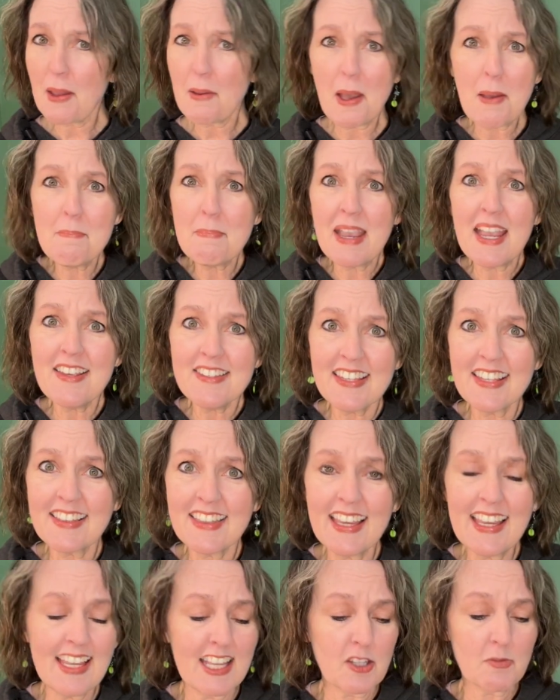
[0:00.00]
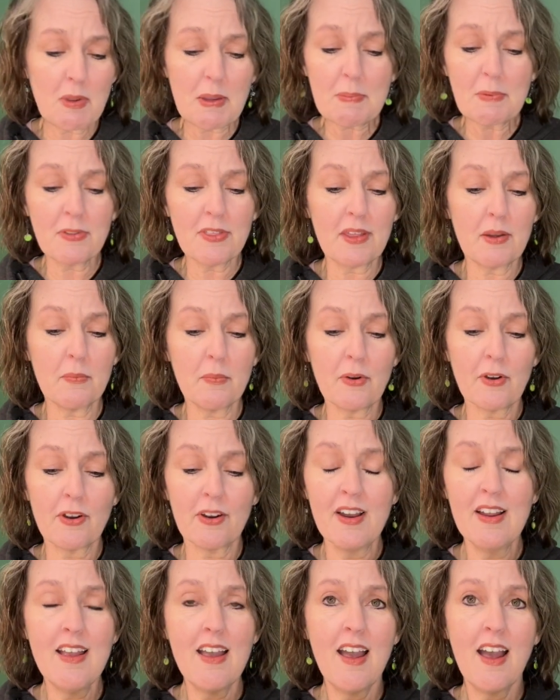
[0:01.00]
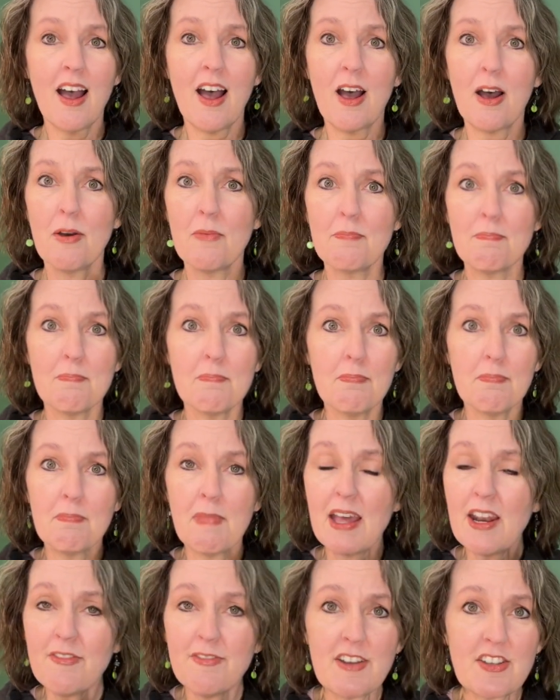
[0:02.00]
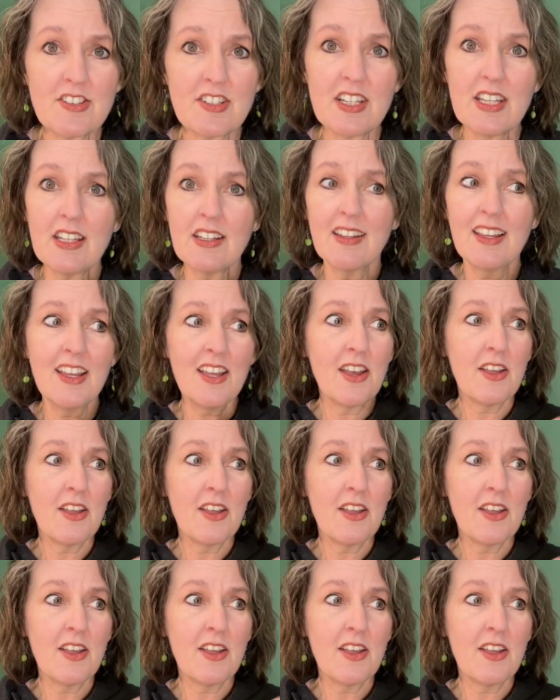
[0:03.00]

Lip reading: Amazing things. People that were manifesting